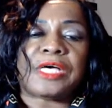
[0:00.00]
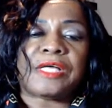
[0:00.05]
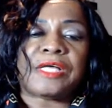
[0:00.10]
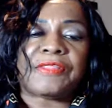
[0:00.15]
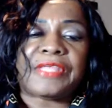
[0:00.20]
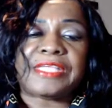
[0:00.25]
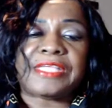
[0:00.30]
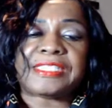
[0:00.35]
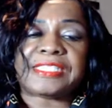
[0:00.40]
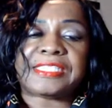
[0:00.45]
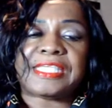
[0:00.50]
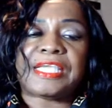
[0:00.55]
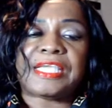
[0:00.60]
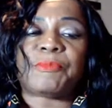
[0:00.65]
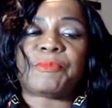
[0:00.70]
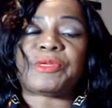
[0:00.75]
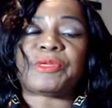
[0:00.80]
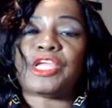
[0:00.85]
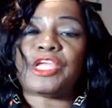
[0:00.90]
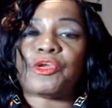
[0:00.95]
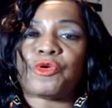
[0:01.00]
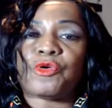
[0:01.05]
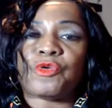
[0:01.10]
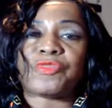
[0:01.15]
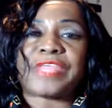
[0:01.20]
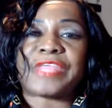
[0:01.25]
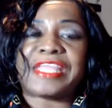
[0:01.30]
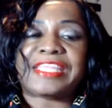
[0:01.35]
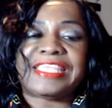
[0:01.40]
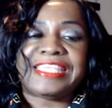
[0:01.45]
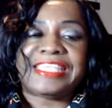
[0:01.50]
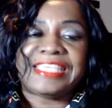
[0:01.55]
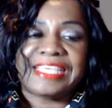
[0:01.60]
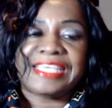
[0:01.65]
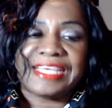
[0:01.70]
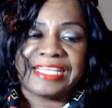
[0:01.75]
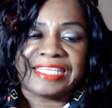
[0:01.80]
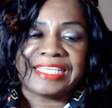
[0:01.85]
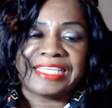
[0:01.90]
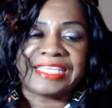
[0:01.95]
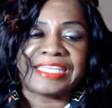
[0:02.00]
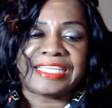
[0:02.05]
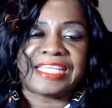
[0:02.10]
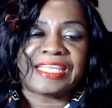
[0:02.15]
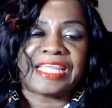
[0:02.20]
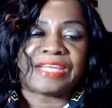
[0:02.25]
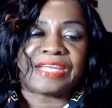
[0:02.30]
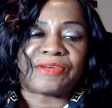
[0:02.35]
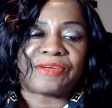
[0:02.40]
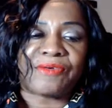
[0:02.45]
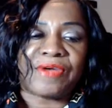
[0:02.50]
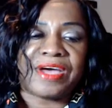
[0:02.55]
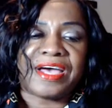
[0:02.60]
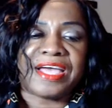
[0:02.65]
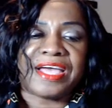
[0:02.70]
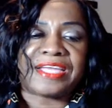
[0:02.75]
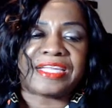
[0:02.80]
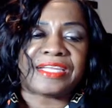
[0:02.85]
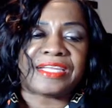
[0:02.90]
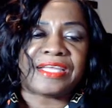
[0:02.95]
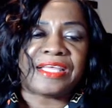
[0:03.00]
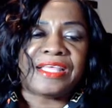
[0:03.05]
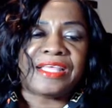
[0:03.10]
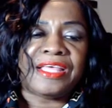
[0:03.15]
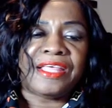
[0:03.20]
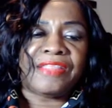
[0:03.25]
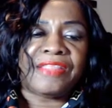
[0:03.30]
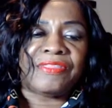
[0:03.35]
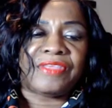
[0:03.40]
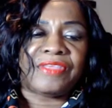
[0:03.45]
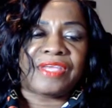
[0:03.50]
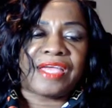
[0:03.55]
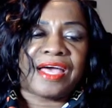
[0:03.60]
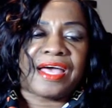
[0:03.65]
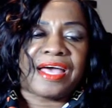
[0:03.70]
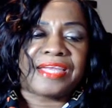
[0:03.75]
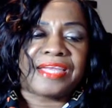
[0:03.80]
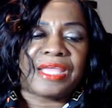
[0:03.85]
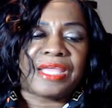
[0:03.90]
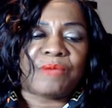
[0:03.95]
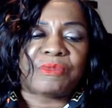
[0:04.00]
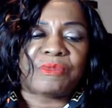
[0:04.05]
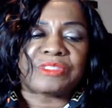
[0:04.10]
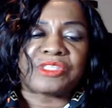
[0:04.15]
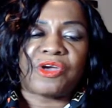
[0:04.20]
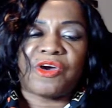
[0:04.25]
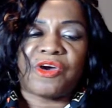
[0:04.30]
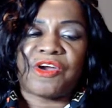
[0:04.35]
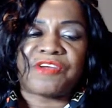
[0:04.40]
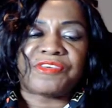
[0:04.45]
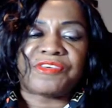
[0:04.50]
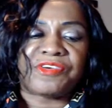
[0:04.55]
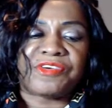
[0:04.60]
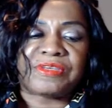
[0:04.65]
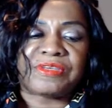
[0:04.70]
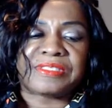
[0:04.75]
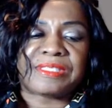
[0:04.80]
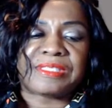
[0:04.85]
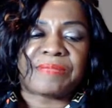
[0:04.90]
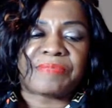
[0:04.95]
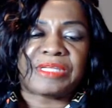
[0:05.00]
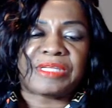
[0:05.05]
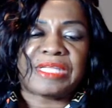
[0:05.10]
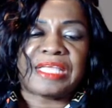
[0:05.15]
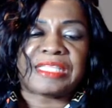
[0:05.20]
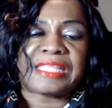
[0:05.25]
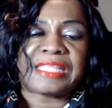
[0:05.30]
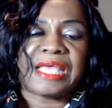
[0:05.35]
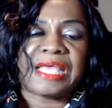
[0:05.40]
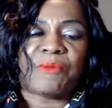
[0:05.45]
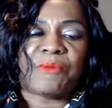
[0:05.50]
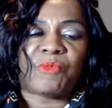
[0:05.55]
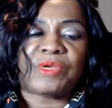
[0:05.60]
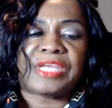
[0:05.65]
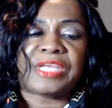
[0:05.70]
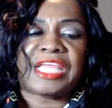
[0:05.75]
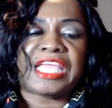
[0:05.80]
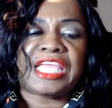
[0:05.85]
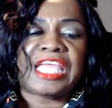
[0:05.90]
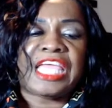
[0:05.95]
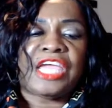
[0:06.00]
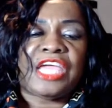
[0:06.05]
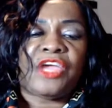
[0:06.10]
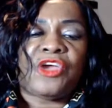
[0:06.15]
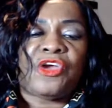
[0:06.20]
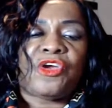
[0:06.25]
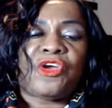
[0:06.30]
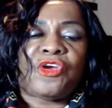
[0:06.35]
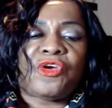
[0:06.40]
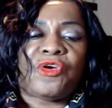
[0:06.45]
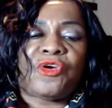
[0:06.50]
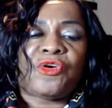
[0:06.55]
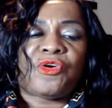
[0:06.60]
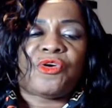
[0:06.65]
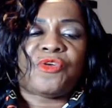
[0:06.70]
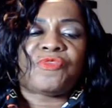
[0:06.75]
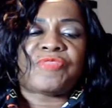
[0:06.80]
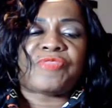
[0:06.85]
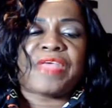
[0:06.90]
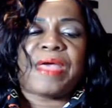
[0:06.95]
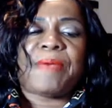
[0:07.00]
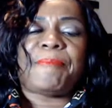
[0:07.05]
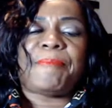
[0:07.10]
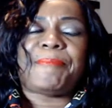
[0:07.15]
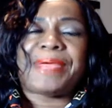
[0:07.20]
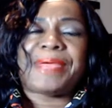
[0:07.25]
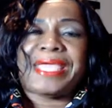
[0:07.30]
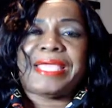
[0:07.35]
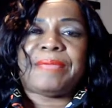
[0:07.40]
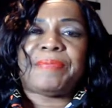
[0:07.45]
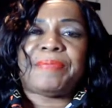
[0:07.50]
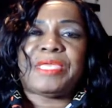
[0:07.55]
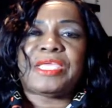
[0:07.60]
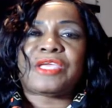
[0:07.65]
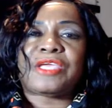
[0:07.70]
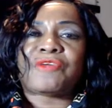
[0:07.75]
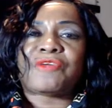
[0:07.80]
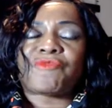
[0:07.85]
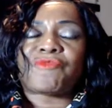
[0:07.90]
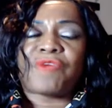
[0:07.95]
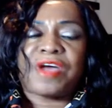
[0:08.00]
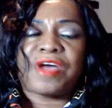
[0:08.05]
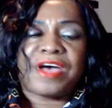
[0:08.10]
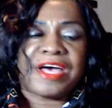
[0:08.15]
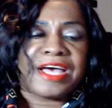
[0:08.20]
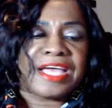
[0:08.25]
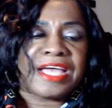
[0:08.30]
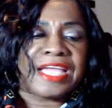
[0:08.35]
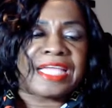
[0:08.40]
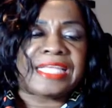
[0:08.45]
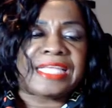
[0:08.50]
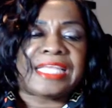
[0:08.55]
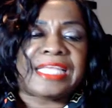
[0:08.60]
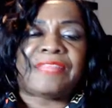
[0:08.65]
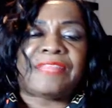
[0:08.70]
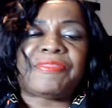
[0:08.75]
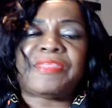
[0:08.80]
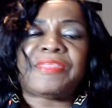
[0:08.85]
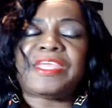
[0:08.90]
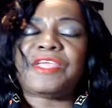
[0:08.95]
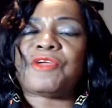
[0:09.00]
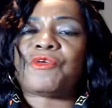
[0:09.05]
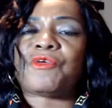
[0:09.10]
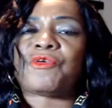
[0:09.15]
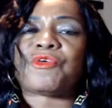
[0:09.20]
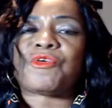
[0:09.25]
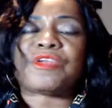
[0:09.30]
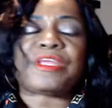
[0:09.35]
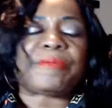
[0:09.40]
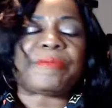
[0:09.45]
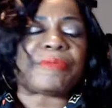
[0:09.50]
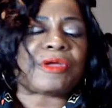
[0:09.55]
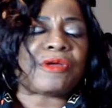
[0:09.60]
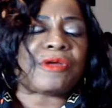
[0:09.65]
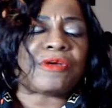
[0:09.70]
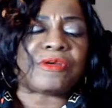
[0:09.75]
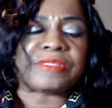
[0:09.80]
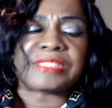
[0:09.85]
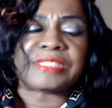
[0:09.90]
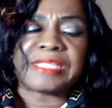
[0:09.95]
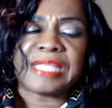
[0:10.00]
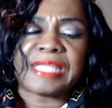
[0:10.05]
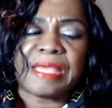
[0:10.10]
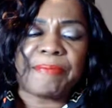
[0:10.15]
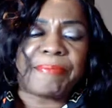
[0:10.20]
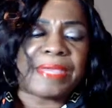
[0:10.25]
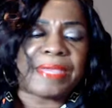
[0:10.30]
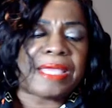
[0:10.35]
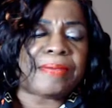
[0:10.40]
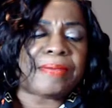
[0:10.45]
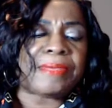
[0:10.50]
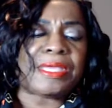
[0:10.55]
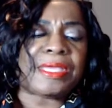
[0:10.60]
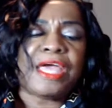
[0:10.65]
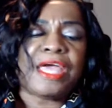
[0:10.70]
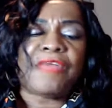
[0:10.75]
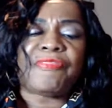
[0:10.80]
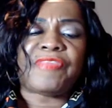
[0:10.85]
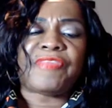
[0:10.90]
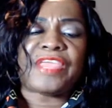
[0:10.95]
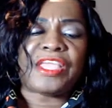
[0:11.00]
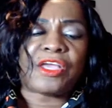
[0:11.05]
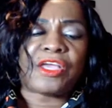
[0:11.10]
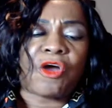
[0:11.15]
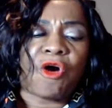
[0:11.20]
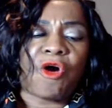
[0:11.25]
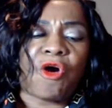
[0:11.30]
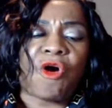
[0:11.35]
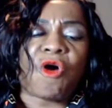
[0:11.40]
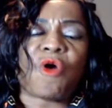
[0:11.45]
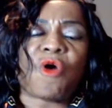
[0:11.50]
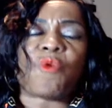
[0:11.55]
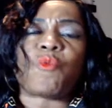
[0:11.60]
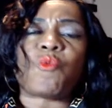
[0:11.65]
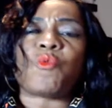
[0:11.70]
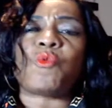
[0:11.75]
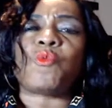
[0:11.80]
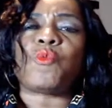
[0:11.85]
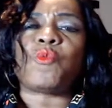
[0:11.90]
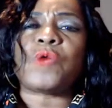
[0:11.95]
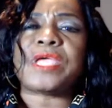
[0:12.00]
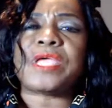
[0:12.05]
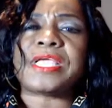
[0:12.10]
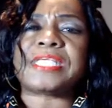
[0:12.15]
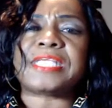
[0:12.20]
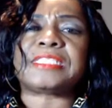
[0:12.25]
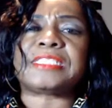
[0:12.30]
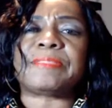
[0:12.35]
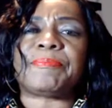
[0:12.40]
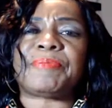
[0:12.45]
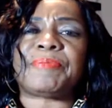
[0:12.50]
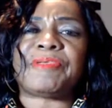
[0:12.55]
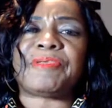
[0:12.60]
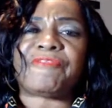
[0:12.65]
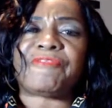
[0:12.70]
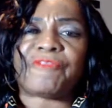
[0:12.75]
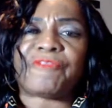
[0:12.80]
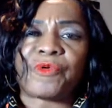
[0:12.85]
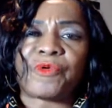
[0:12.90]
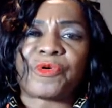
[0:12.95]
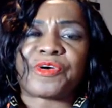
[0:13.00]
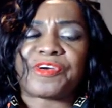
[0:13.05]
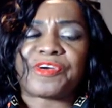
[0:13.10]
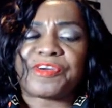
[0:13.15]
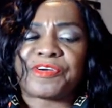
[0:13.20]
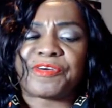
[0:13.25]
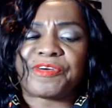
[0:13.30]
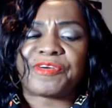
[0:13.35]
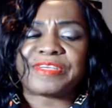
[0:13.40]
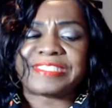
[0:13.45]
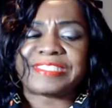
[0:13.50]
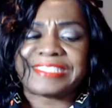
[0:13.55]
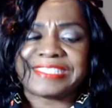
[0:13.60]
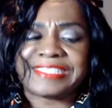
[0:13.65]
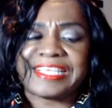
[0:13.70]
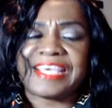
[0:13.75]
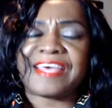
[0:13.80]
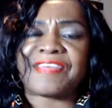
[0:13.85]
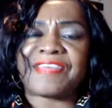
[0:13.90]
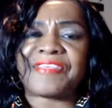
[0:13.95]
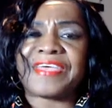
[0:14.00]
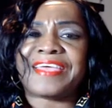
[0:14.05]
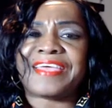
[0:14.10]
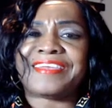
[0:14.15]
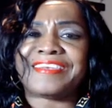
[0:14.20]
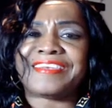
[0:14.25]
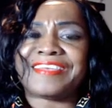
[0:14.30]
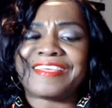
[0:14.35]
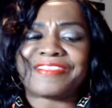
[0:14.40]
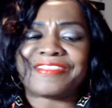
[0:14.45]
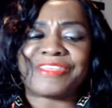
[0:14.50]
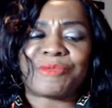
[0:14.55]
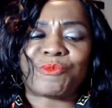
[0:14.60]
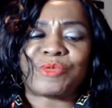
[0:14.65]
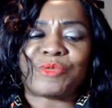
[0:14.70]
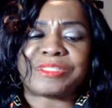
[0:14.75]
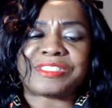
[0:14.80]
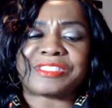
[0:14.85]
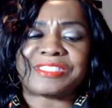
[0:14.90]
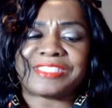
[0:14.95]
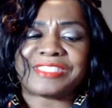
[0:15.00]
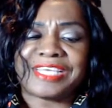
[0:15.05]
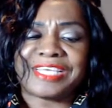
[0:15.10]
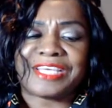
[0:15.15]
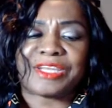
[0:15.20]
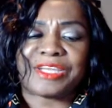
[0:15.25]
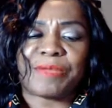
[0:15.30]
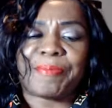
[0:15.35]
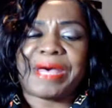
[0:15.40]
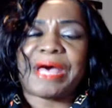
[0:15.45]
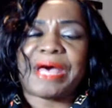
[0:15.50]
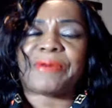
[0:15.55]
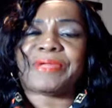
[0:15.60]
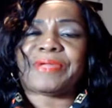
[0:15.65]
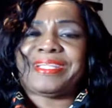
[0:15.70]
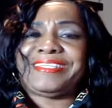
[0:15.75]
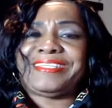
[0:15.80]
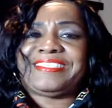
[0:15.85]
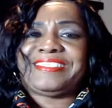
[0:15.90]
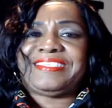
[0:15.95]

said when they heard that yelling and that crying, and the guy name was Garner or something like that, when they heard that baby crying and they heard him cursing that baby, they called weeks before her death and nothing was done about it.